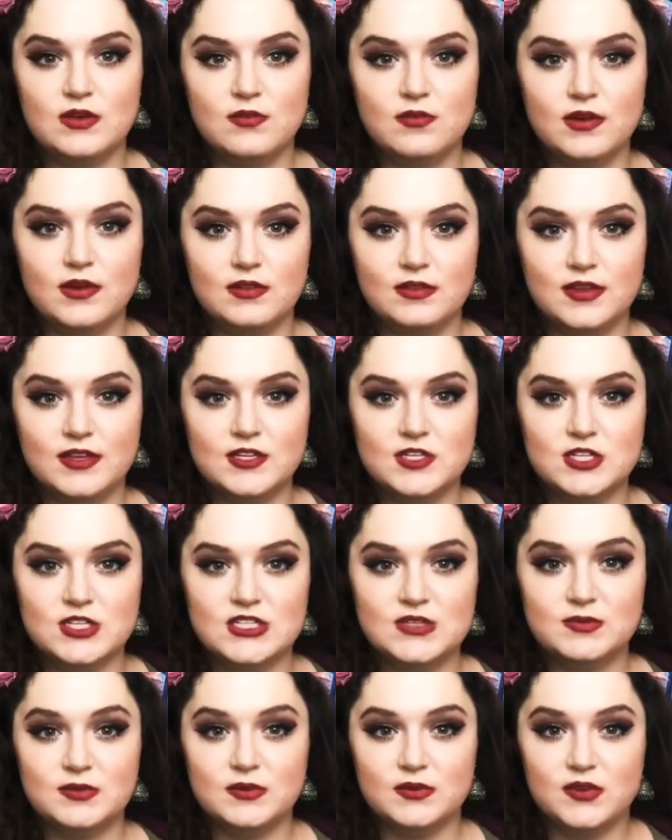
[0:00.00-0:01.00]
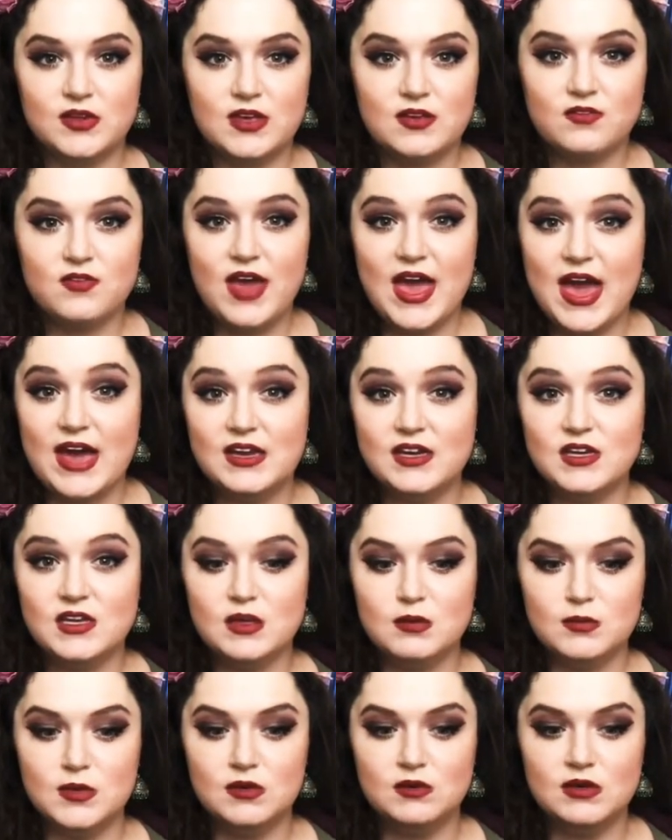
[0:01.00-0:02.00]
religious belief and
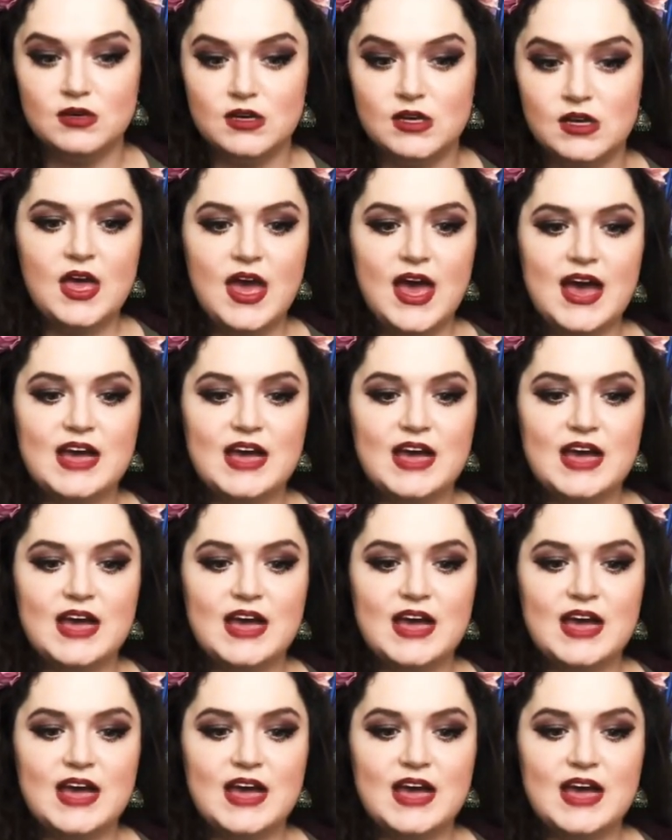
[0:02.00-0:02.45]
community.